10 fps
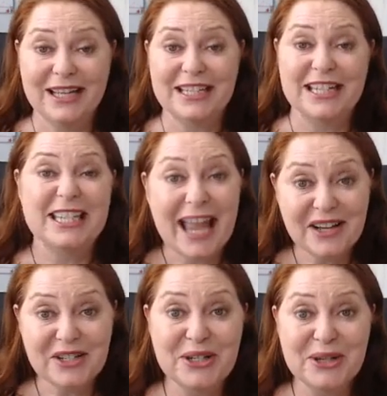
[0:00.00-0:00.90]
to chat
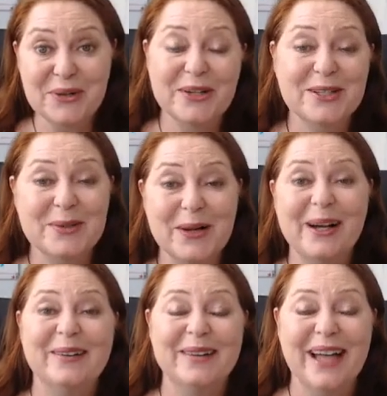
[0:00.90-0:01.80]
to you as
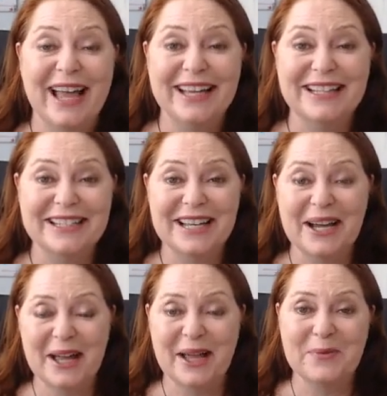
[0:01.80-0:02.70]
well,
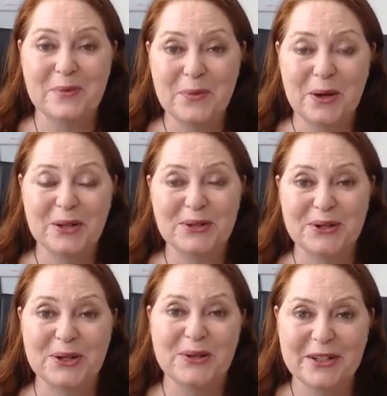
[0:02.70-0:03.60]
and work
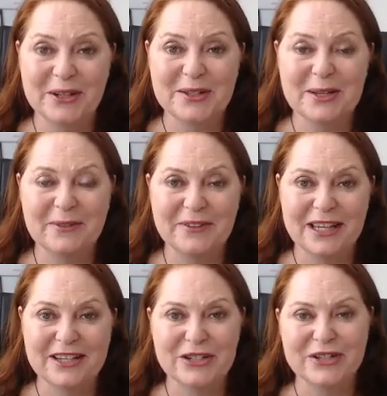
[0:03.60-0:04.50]
through some of
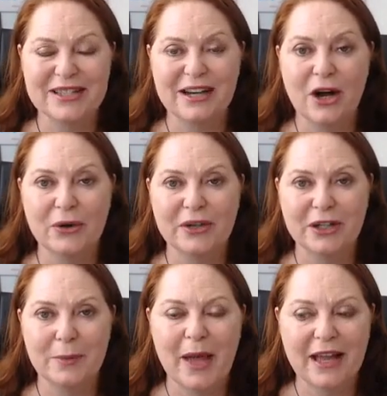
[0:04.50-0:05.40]
the issues that are holding
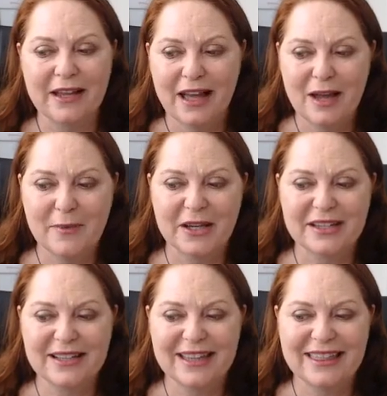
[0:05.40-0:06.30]
you back.
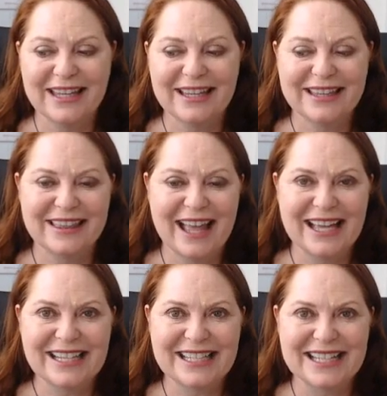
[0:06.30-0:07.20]
Because I think
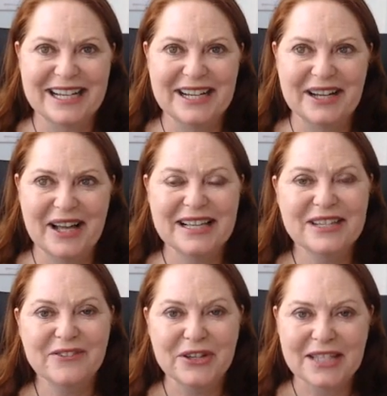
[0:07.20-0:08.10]
that as
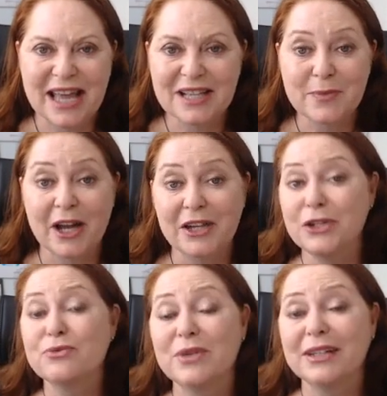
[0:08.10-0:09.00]
a first house buyer,
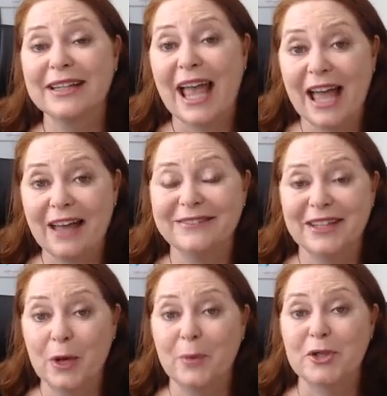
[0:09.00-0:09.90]
you really have
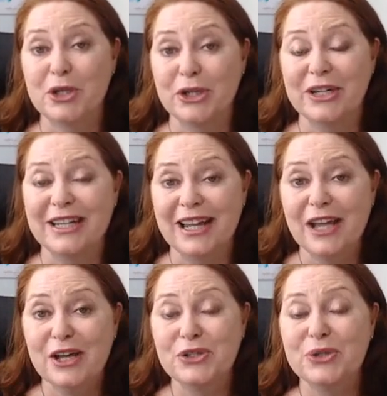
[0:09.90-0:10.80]
the opportunity
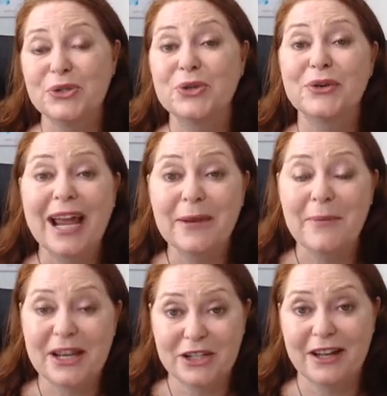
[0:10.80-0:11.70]
to create
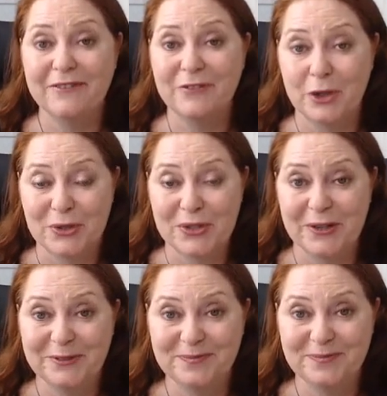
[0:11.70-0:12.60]
magic for yourself.